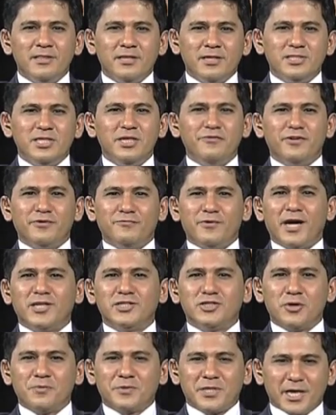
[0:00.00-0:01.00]
The chief
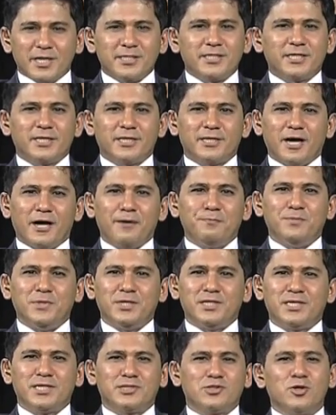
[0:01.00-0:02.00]
advisor of caretaker
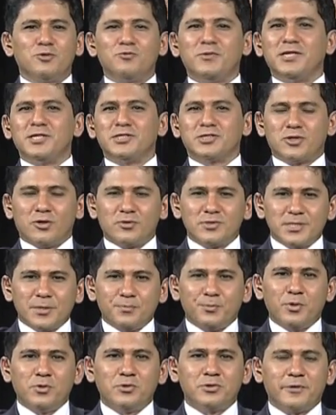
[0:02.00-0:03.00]
government has already sought
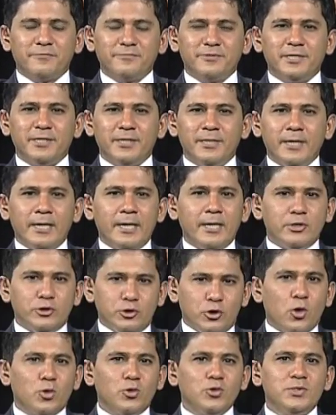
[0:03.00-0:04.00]
support of the
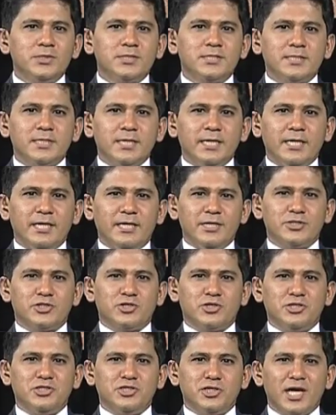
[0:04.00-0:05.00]
donors in
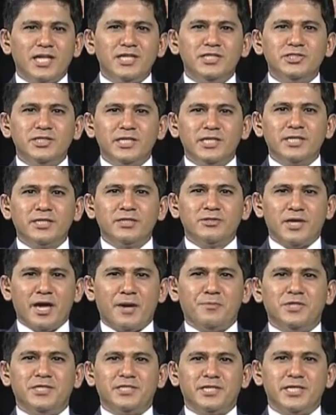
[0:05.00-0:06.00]
its challenging
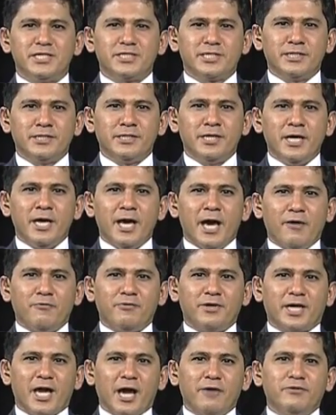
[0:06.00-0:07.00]
rehabilitation and
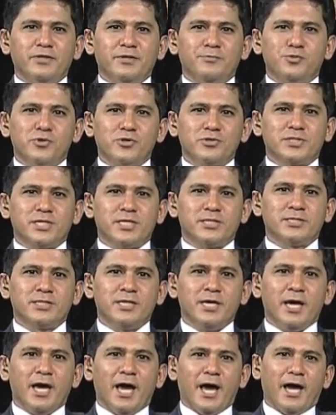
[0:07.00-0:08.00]
recovery process
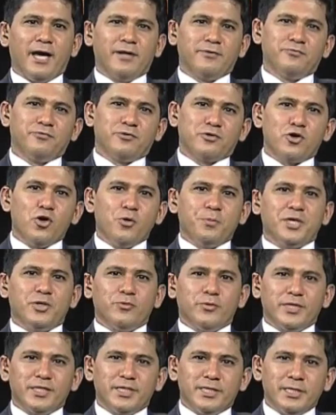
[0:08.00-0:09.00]
and for
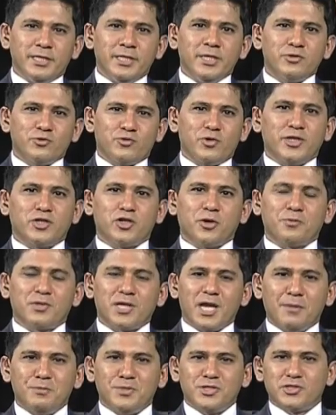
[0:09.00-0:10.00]
coping with the threat of
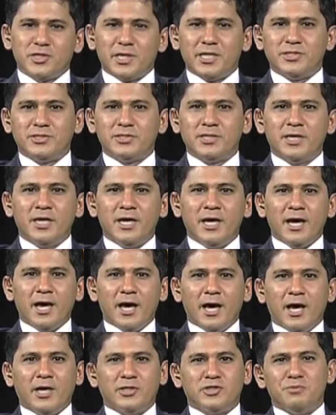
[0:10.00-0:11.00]
climate change.
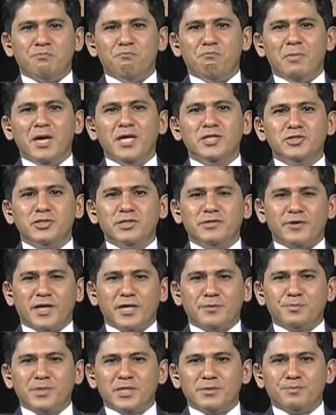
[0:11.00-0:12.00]
As a major
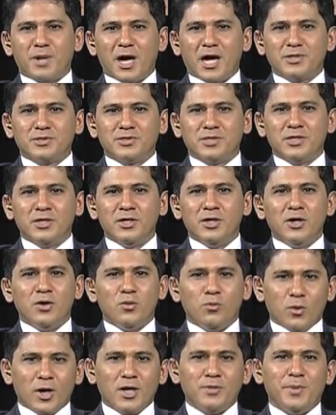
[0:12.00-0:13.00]
development partner,
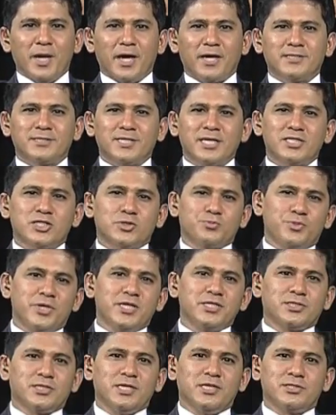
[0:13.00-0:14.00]
World Bank has
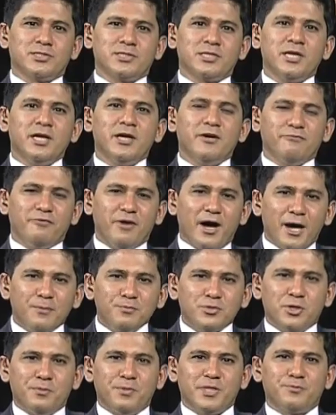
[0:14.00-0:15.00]
expressed its
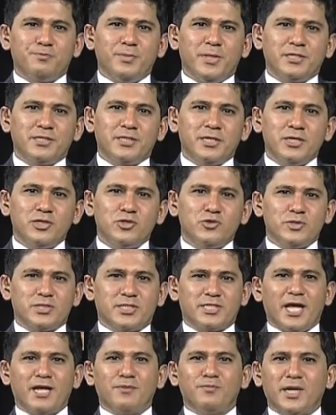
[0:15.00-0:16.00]
firm commitment to
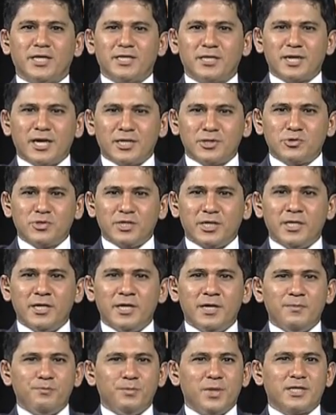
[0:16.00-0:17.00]
stand by the country,
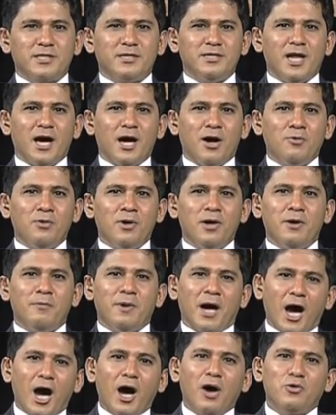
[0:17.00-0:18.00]
but now
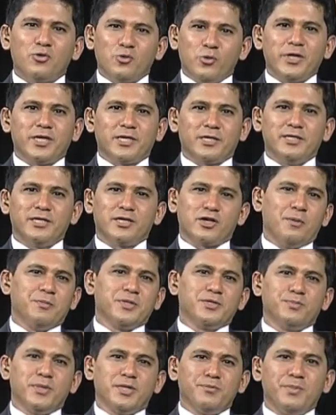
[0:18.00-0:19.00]
how quick the
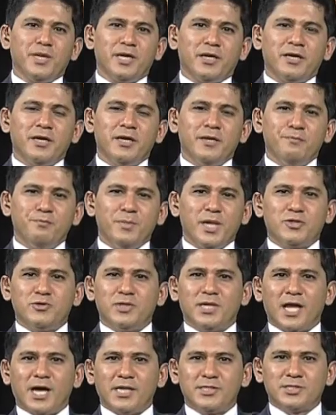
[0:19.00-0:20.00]
commitment being
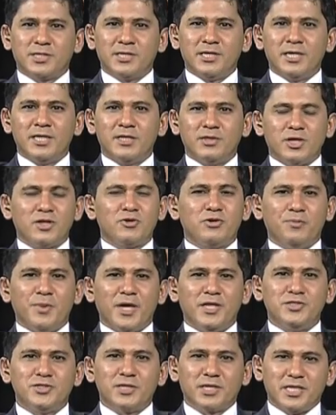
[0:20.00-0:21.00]
materialized, that
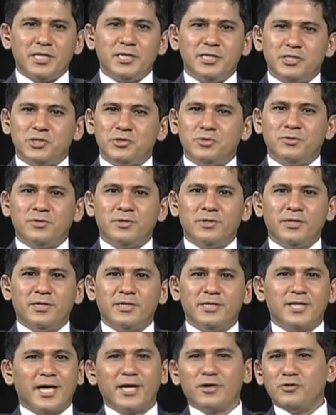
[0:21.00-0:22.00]
remains a key issue.
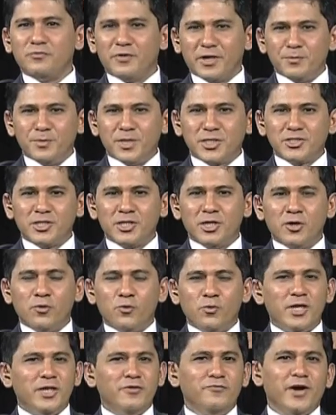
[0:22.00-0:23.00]
Thank you very much.
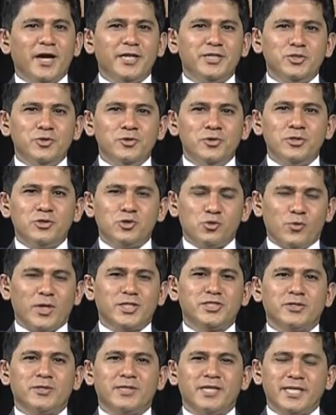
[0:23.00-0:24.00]
We invite you to
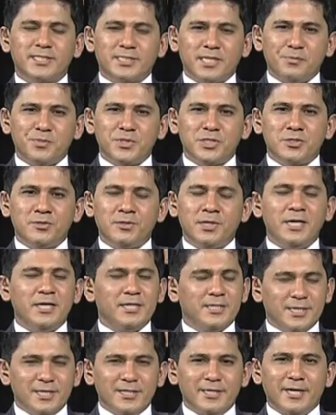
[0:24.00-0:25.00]
watch our next episode
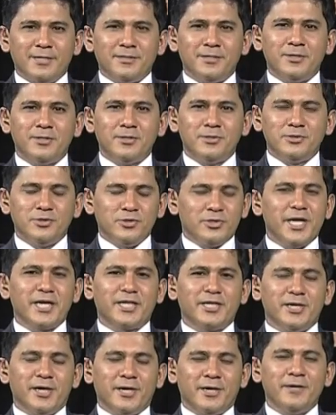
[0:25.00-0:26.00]
Till then, do
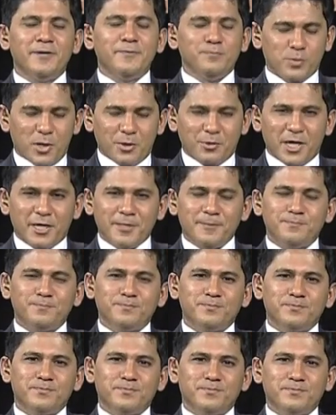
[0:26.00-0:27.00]
take care. Bye-bye.